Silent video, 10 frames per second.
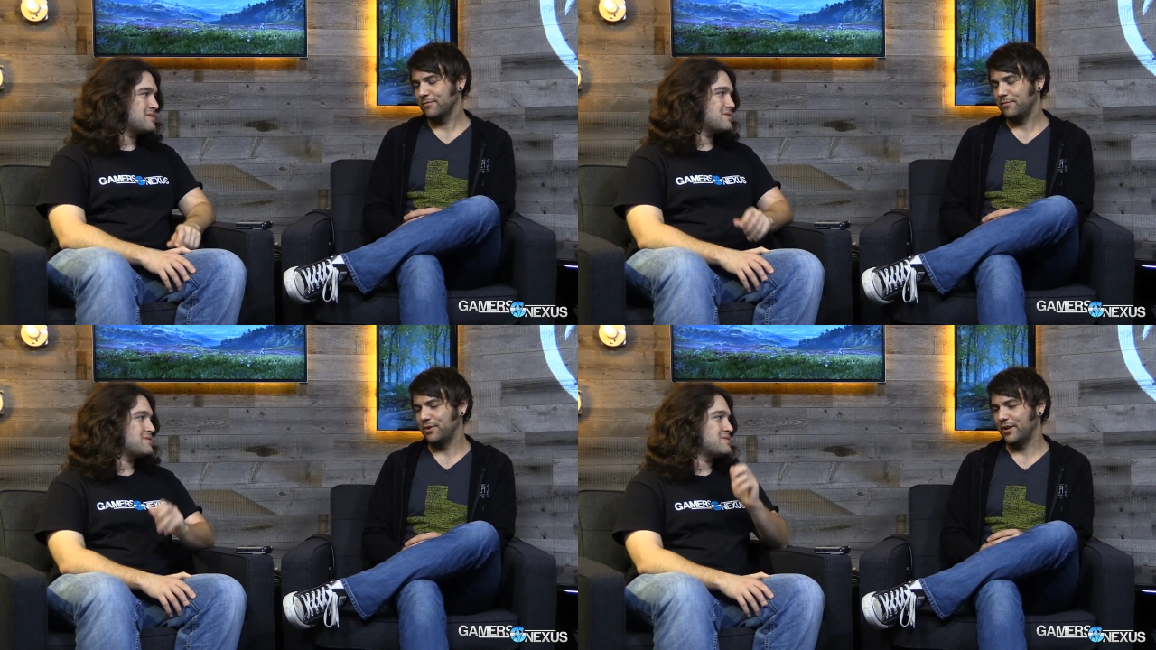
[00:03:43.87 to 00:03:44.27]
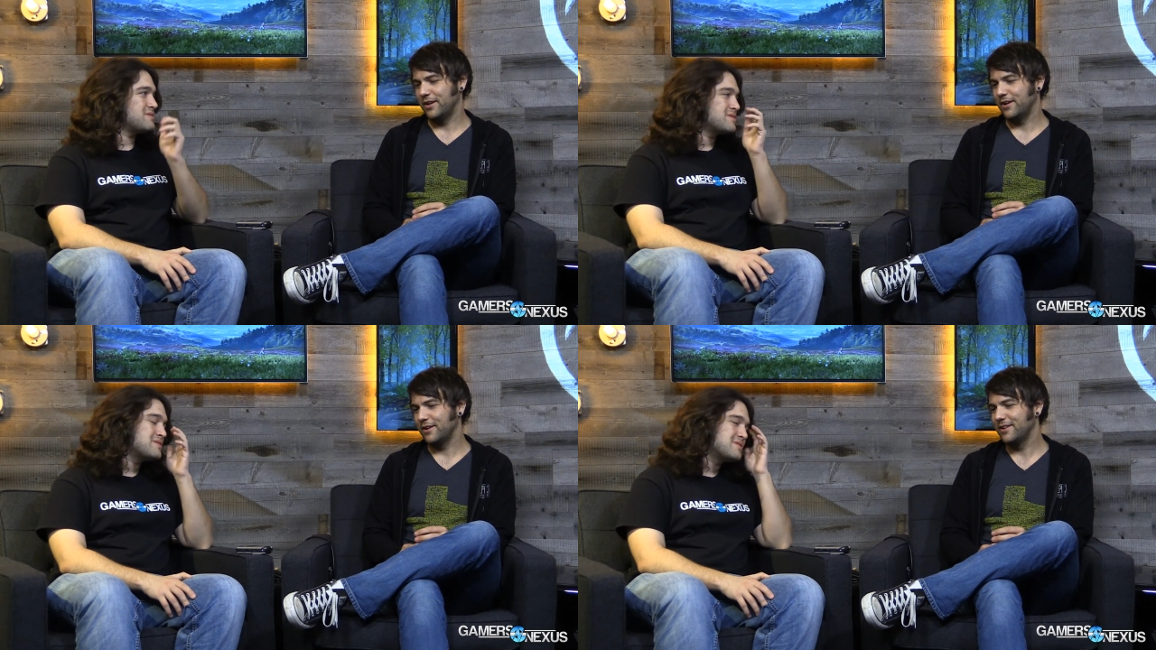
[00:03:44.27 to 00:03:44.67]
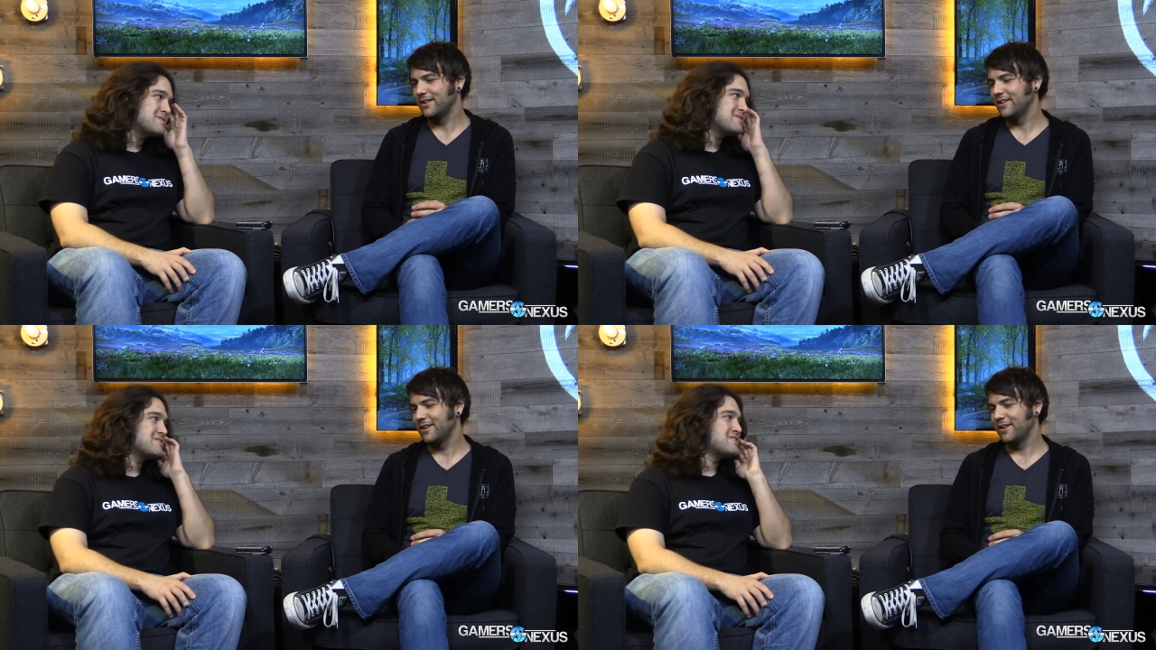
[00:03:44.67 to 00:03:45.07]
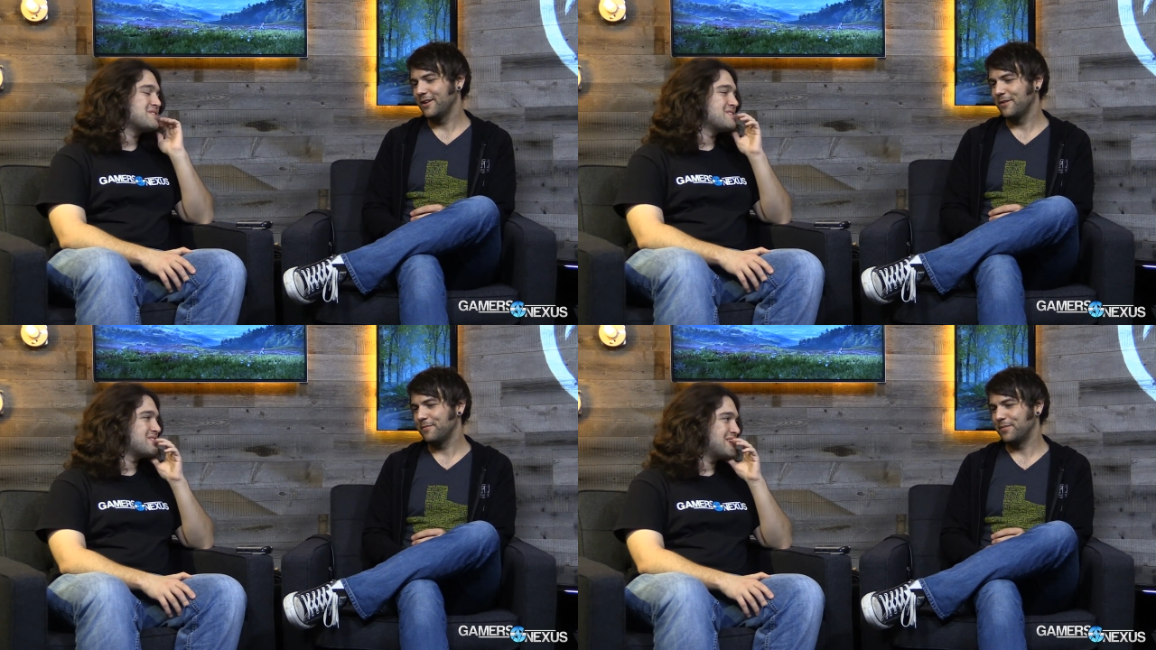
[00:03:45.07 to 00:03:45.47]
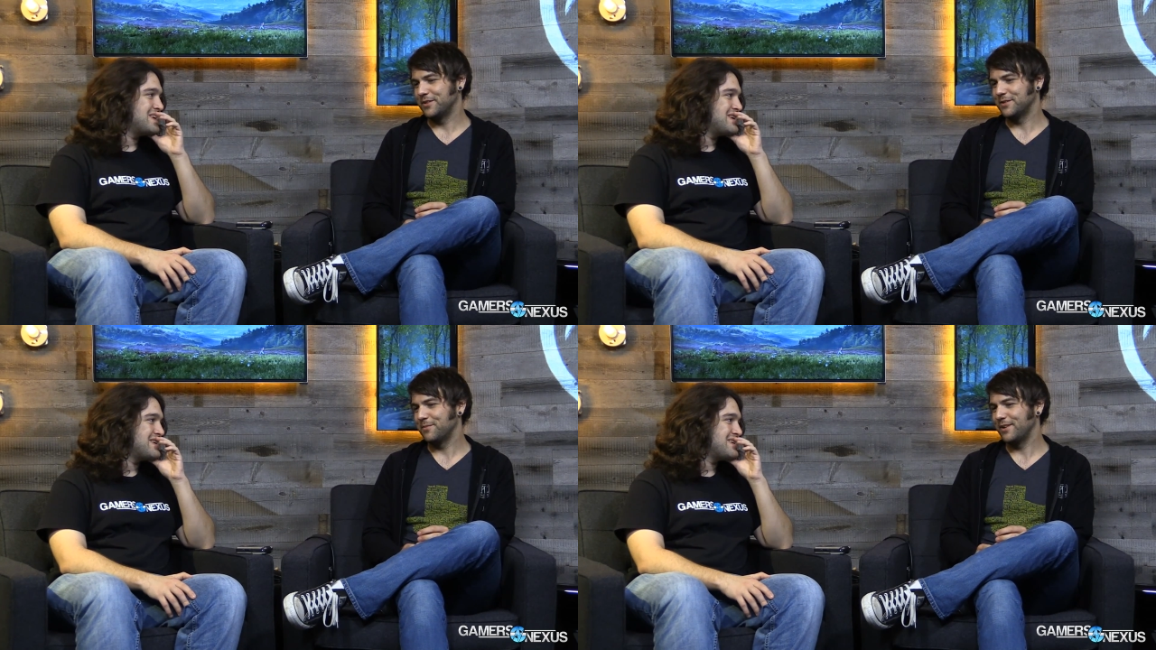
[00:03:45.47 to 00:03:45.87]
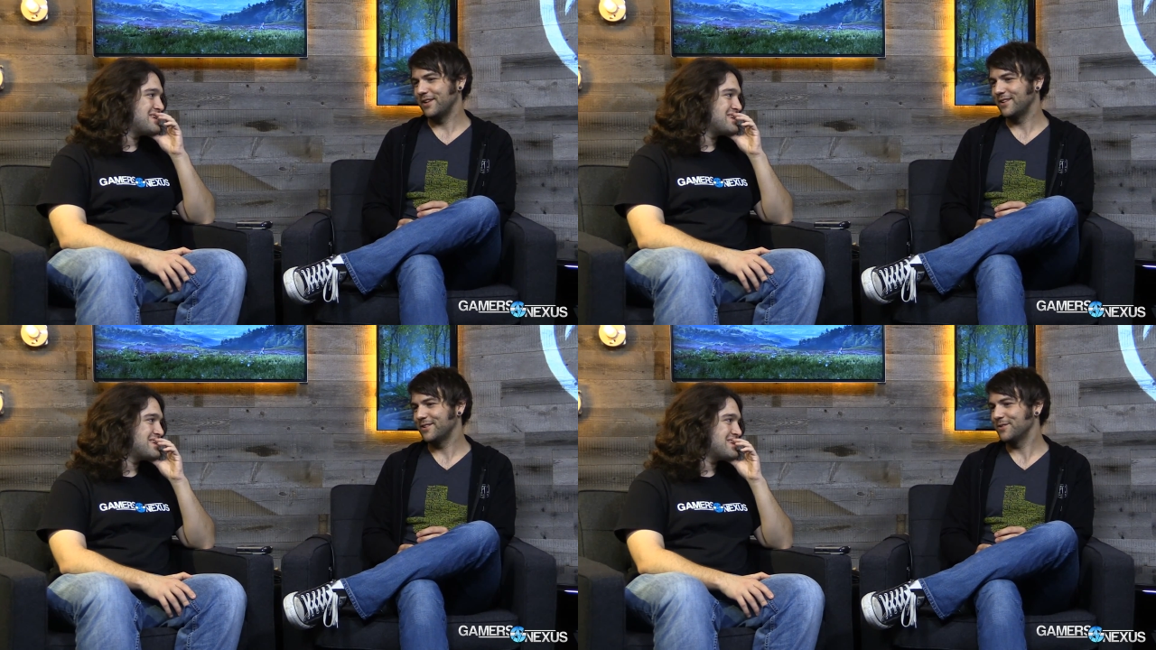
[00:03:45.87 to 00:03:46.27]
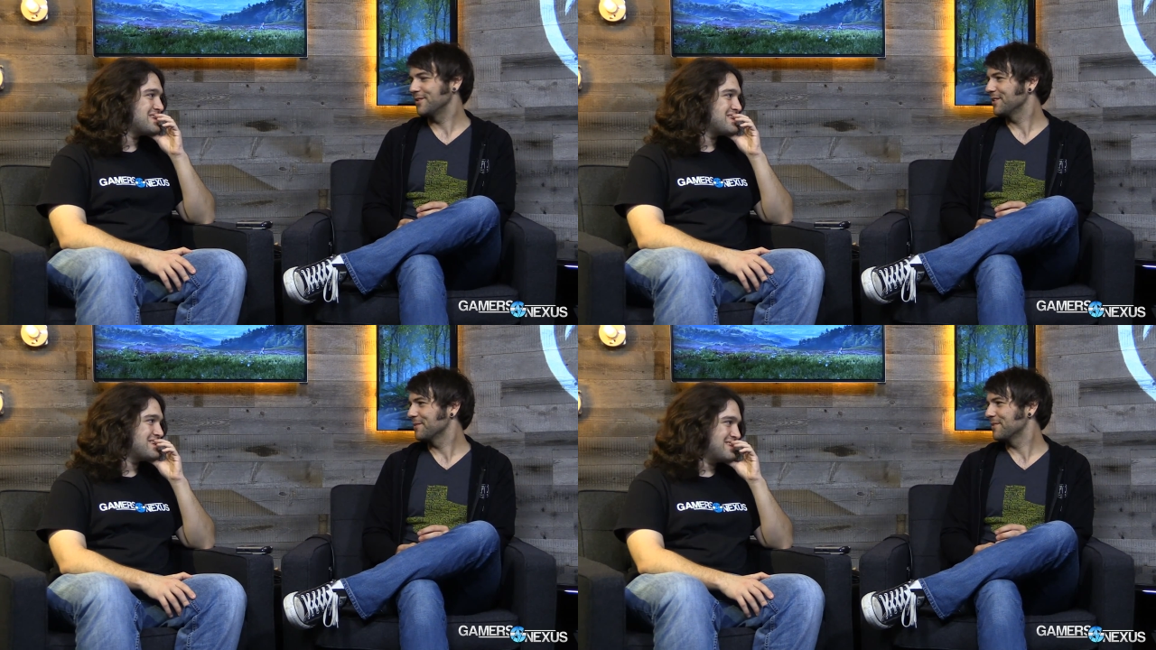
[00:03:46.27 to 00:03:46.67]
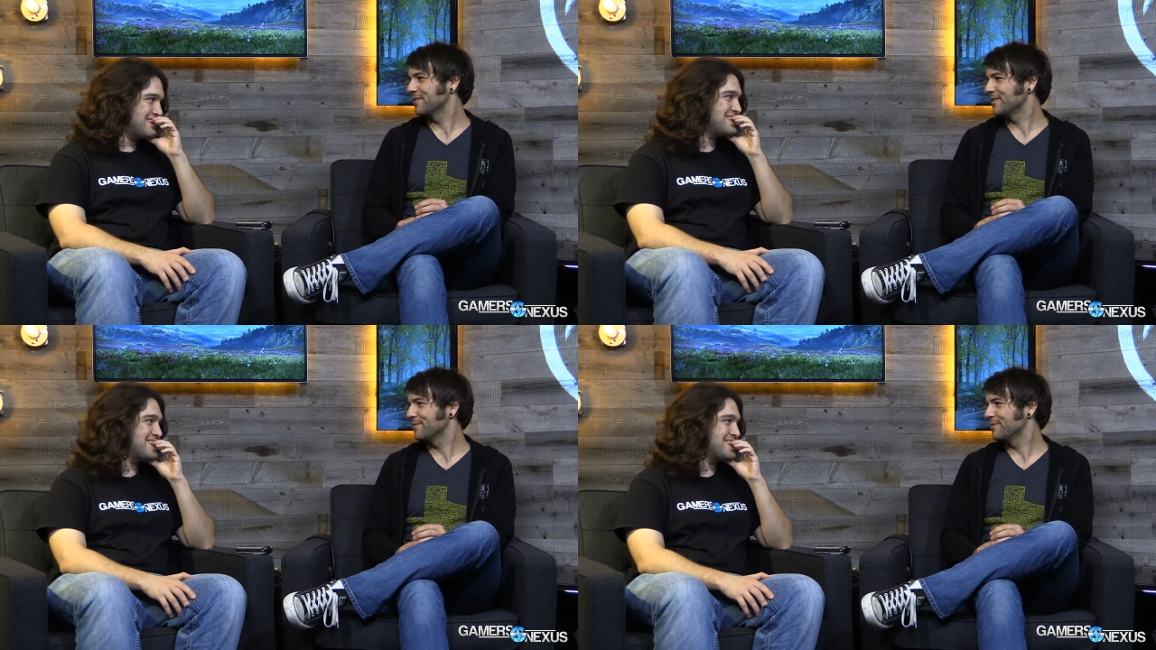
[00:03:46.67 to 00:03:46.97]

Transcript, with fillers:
Speaker 1: put a Put somebody into a little bit of